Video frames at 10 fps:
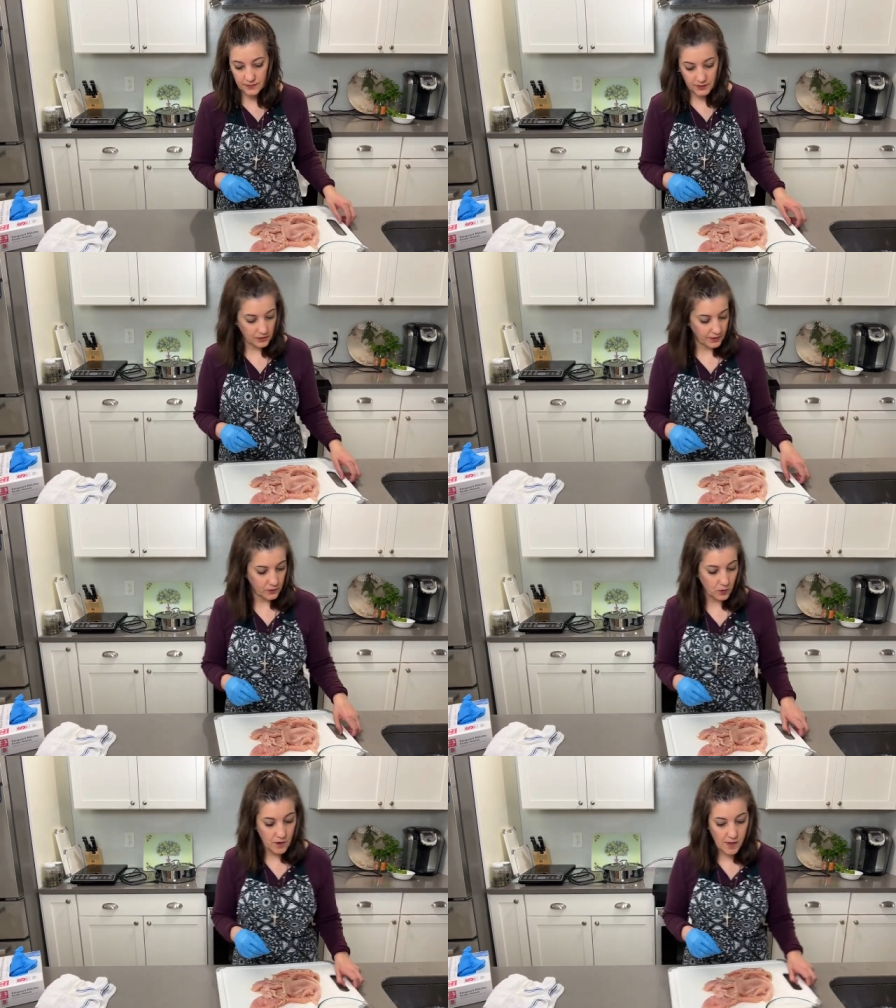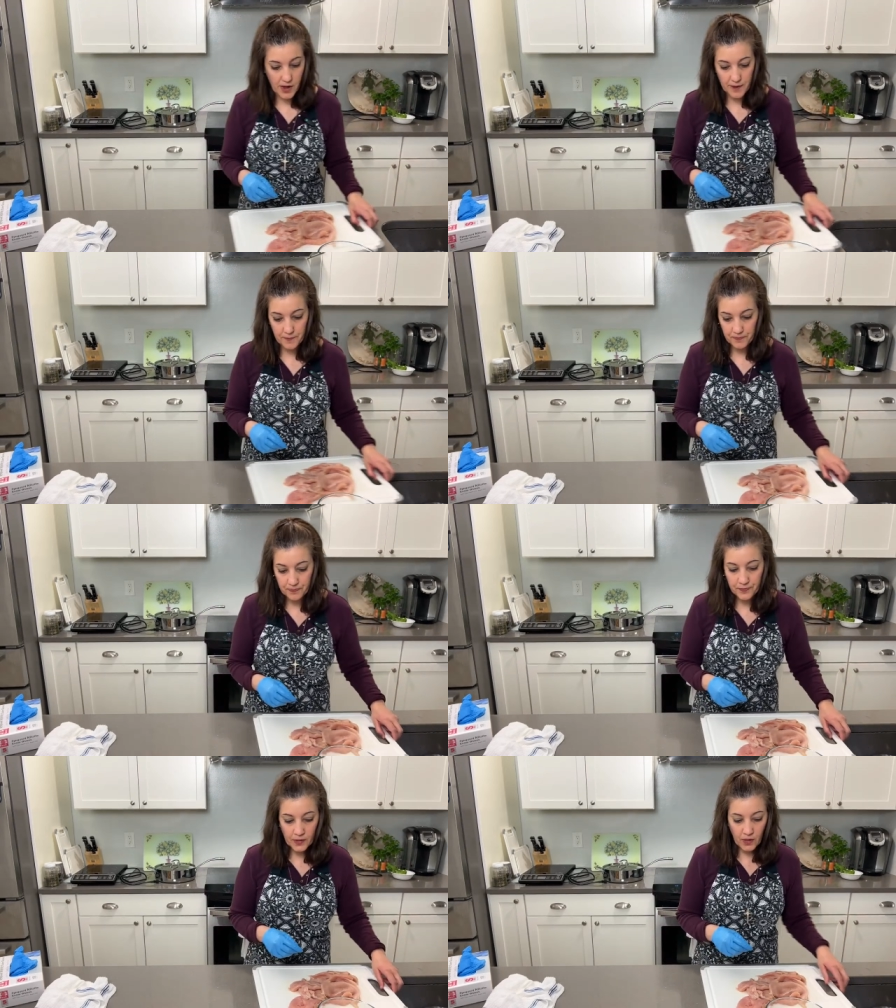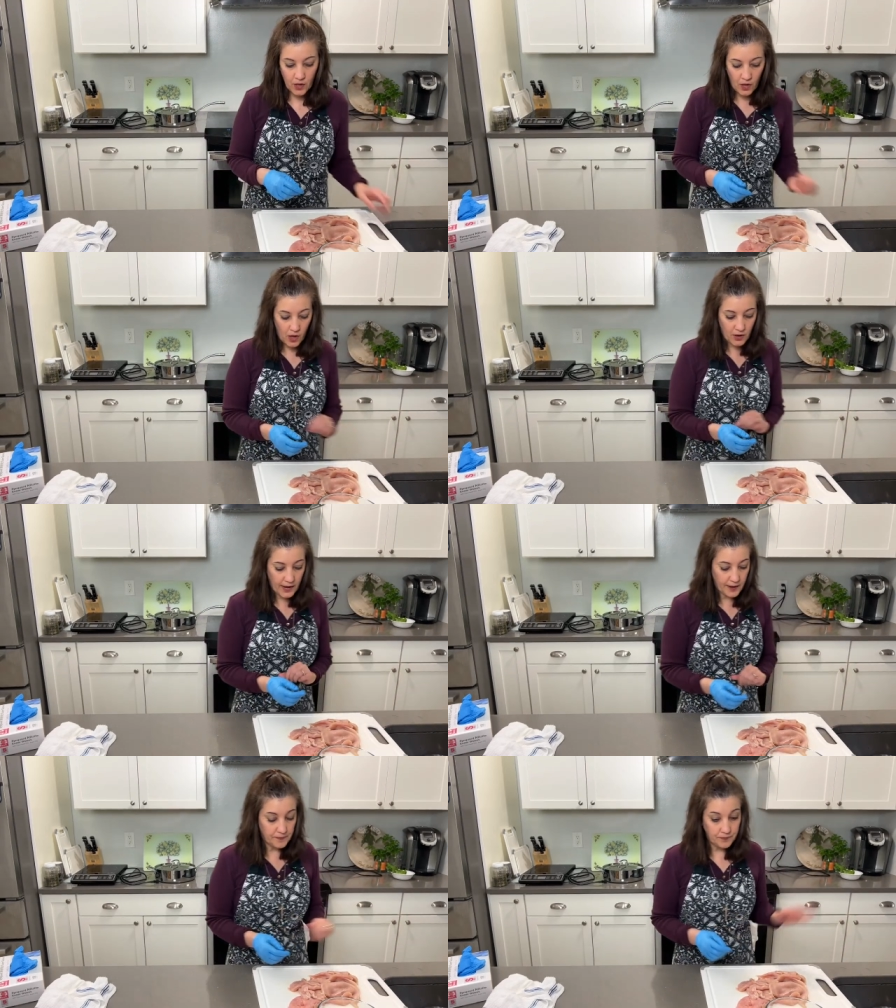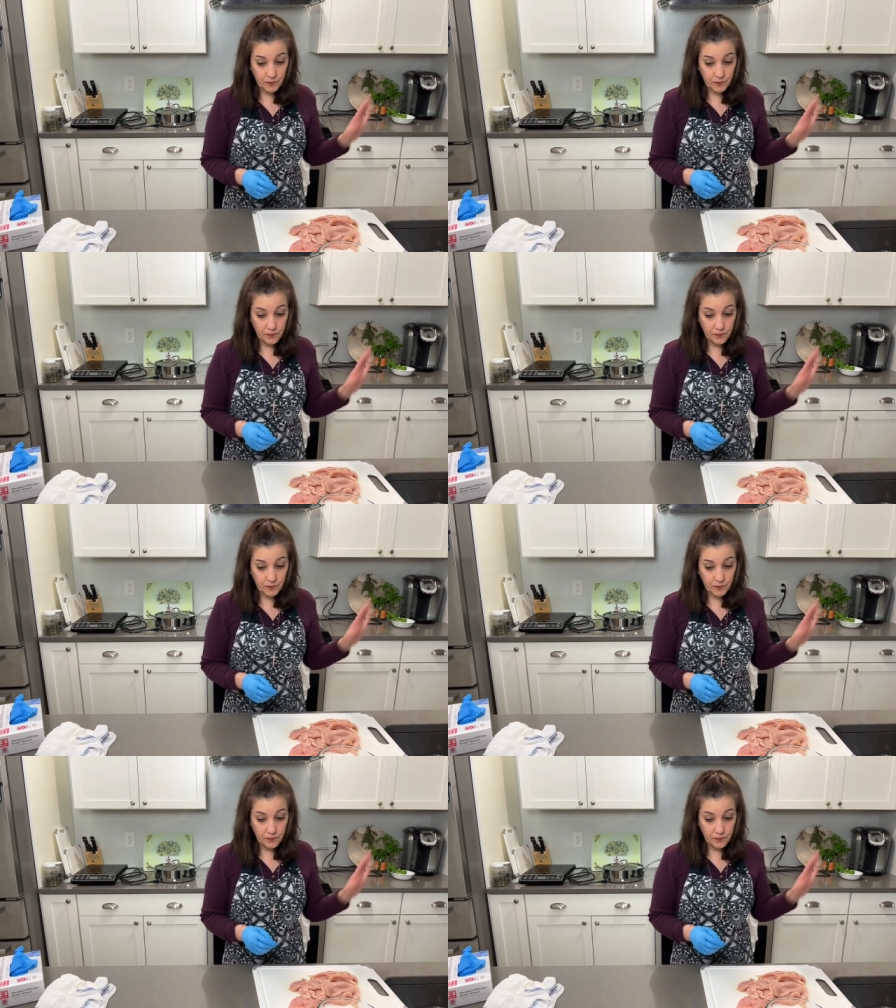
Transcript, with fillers: don't have to worry about it. Okay,